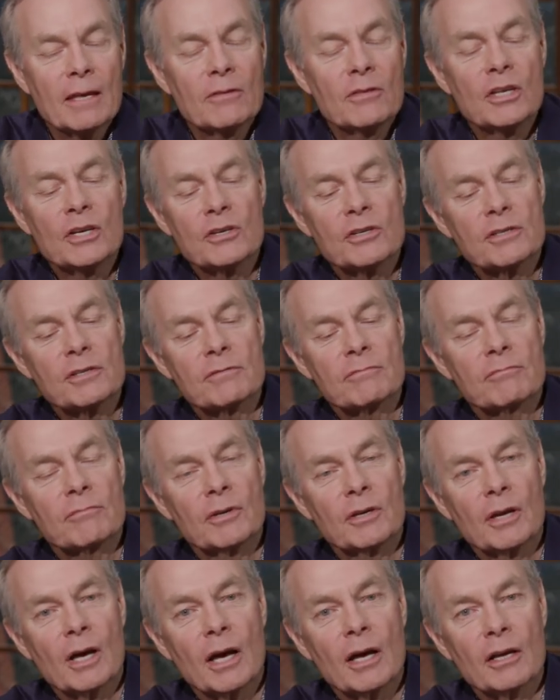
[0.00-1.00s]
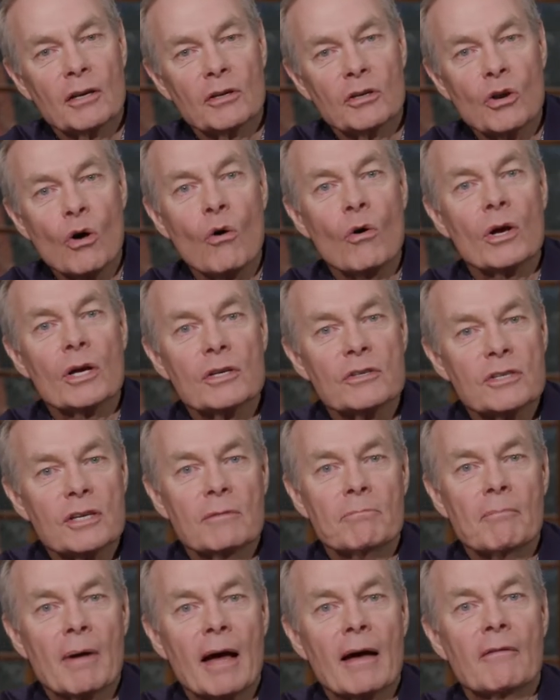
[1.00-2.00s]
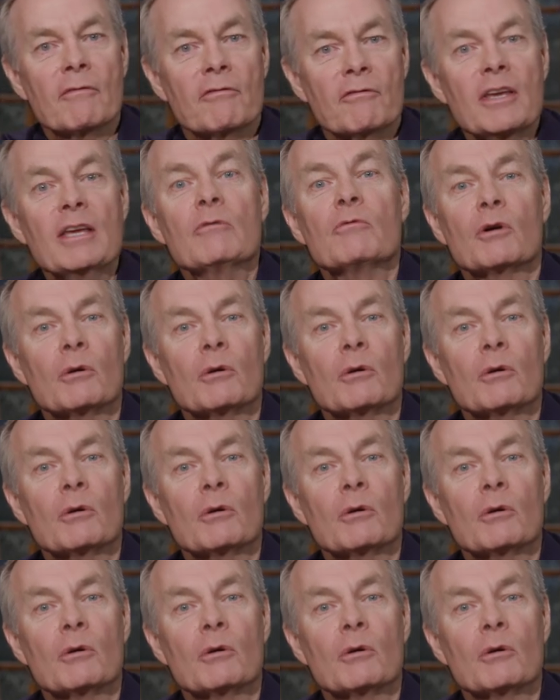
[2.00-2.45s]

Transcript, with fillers: this uh, noise that my feet